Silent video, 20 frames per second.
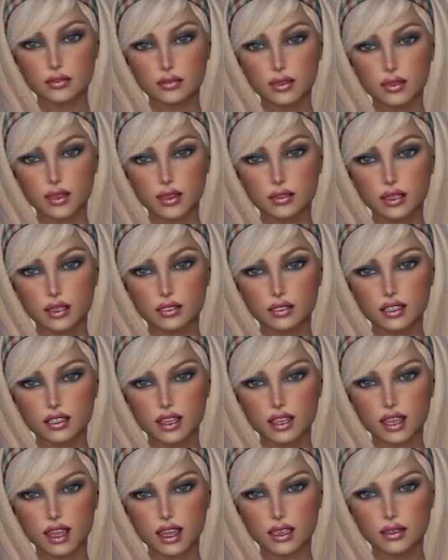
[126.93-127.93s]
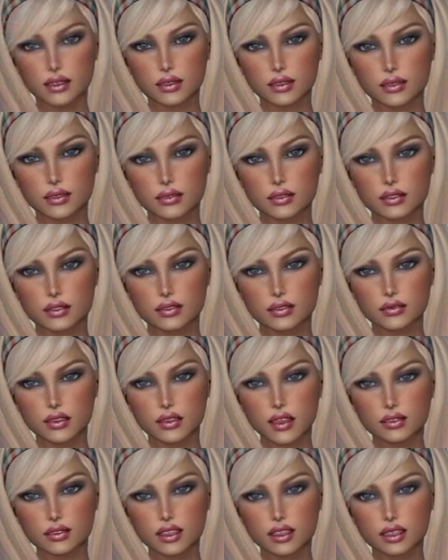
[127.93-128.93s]
Um, but anyhow, um,
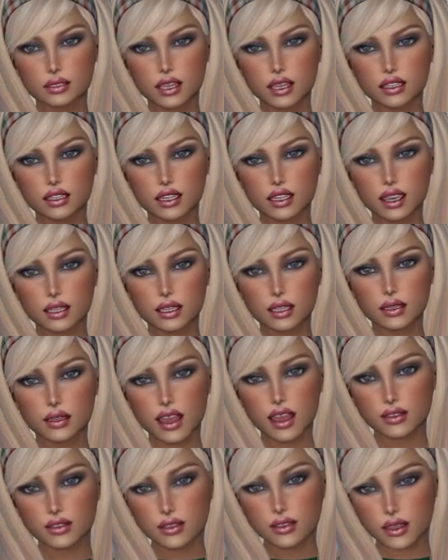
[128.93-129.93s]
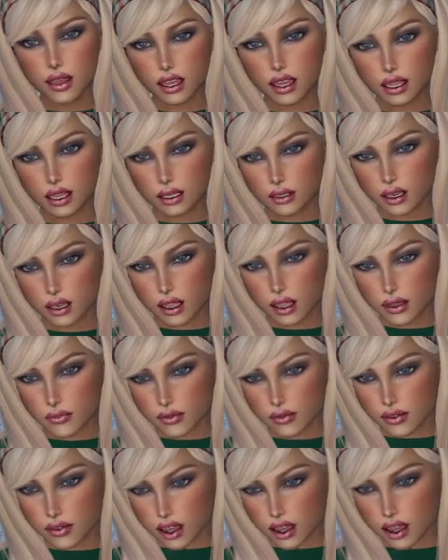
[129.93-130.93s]
yeah, I was going to make this like a quick
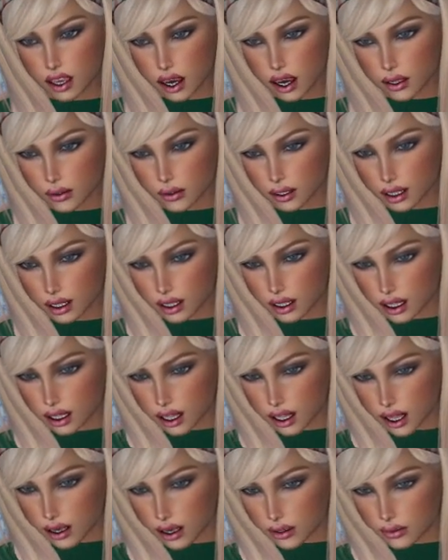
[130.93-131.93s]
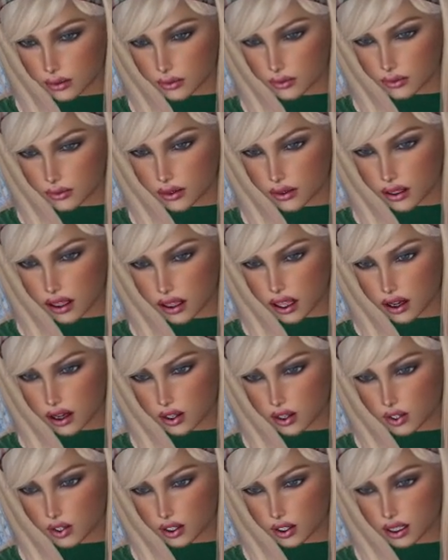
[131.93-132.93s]
five second one, and then I'm like, no, go
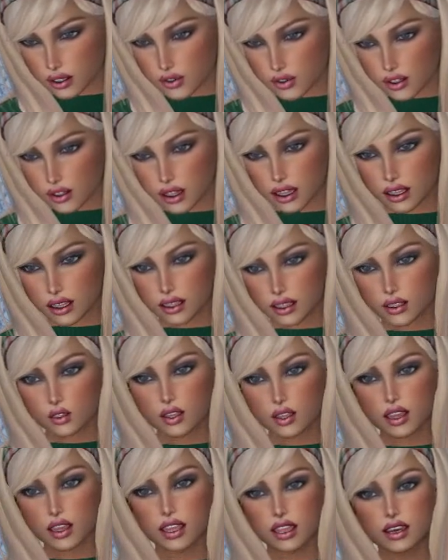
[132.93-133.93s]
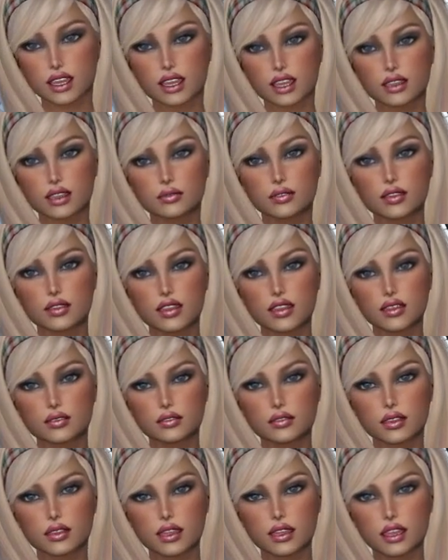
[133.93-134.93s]
talk, gotta talk. I
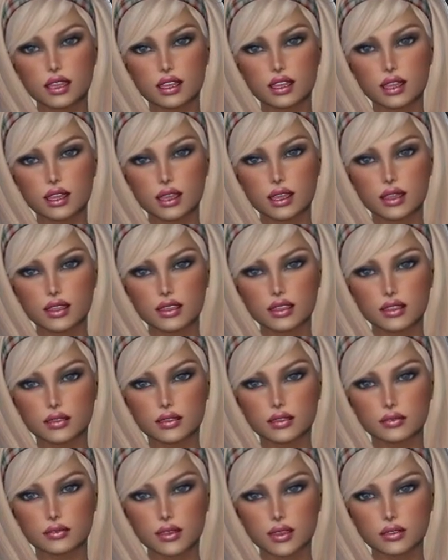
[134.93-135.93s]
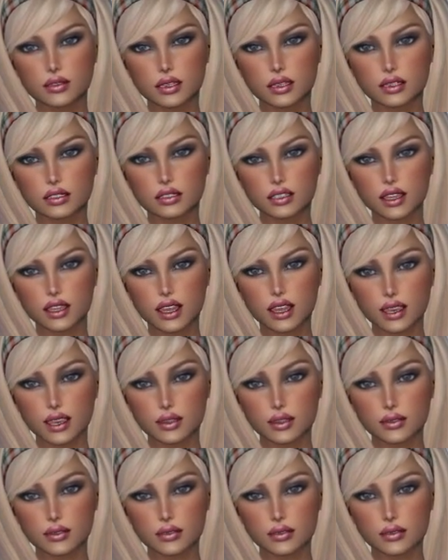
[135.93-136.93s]
don't know what kind of week you're having, but I'm
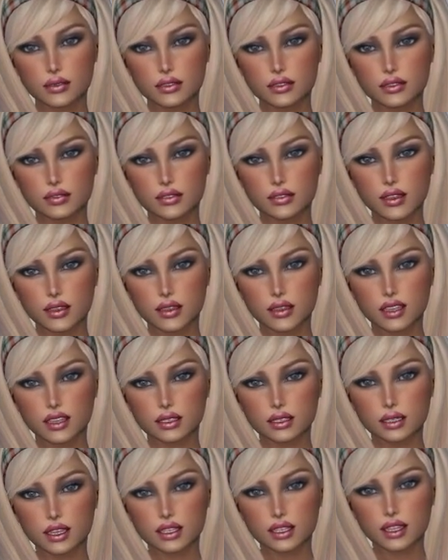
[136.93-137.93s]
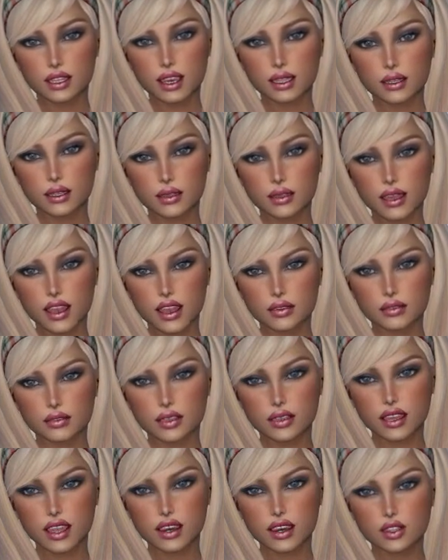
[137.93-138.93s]
having one of those really pressured weeks right now because
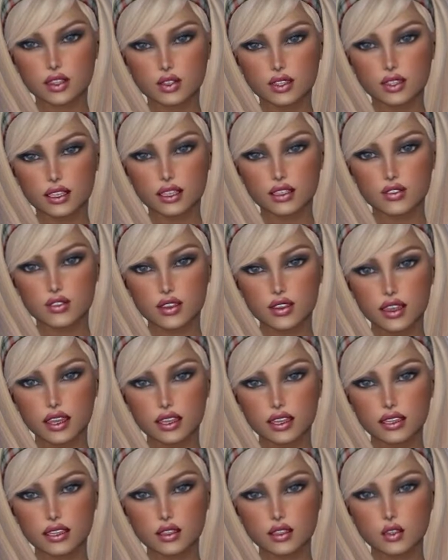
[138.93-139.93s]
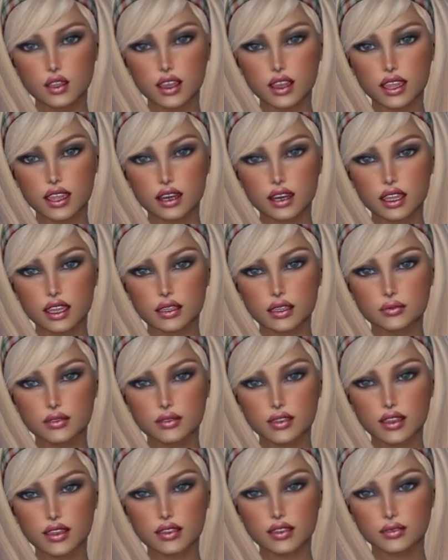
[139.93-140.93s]
it's like Christmas is going to be
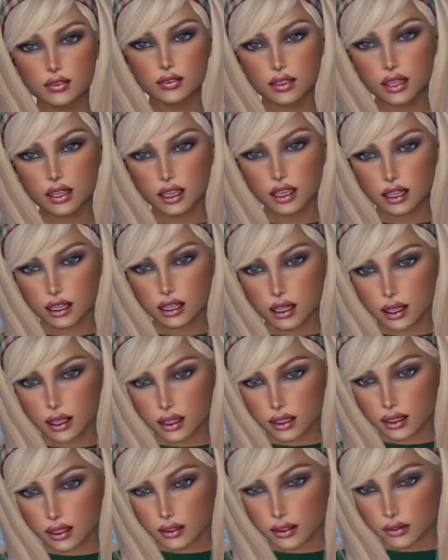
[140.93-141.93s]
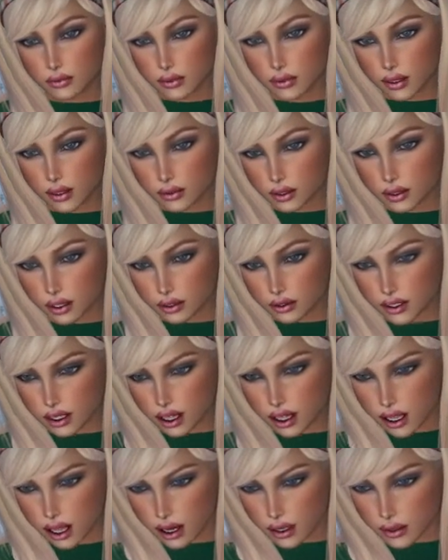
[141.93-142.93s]
here any second, any
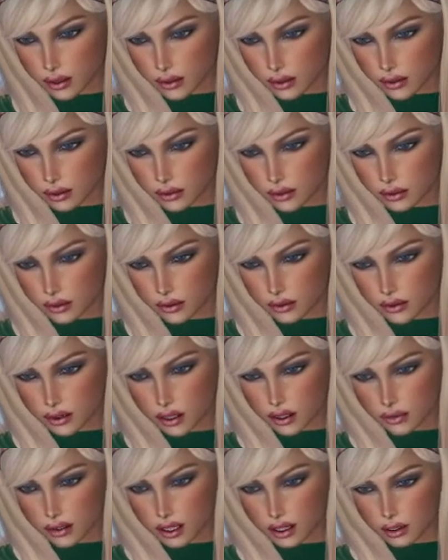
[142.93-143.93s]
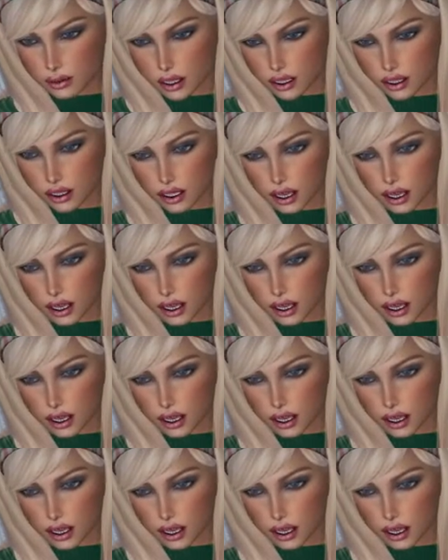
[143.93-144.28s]
second. And I'm, I'm like,